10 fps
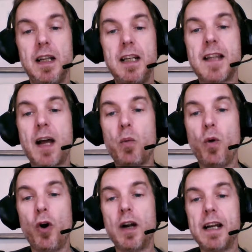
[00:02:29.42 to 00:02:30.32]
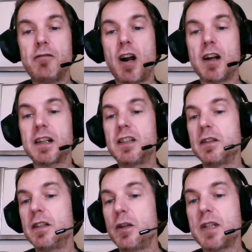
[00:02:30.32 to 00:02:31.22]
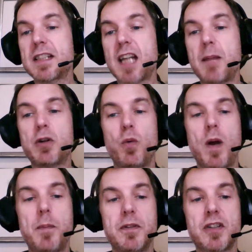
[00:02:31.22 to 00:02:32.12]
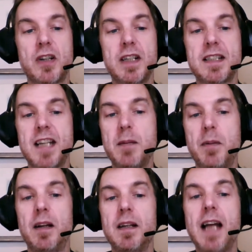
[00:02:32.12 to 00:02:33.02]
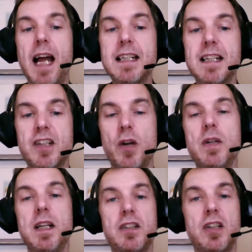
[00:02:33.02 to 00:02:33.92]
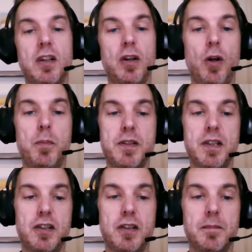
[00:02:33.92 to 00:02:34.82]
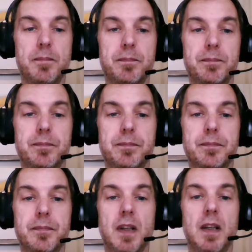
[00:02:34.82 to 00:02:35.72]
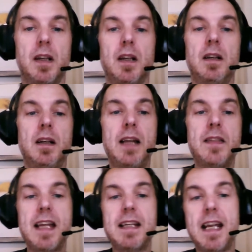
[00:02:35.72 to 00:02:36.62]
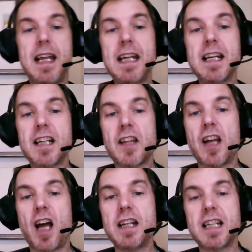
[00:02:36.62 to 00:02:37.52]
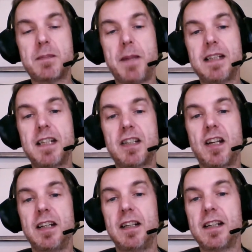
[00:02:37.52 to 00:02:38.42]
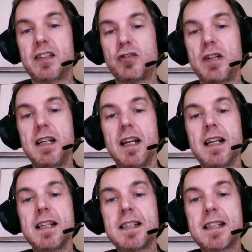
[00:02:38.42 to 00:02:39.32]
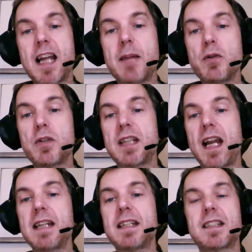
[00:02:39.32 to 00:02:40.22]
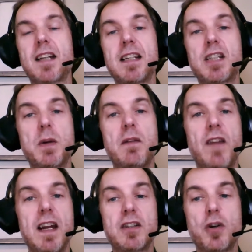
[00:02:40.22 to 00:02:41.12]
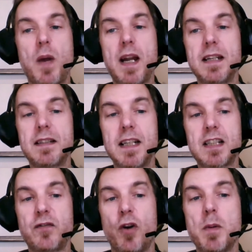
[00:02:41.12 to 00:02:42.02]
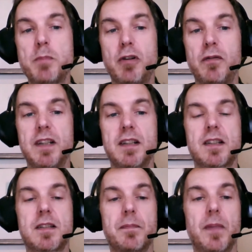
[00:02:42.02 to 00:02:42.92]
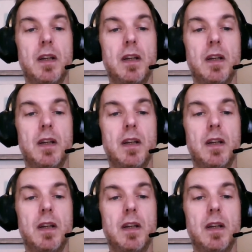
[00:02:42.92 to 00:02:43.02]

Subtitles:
In that war, Iraq uses chemical weapons on its neighbor and its own internal opposition. And then, in another unexpected turn in history, Saddam Hussein decides to invade Kuwait, its former province.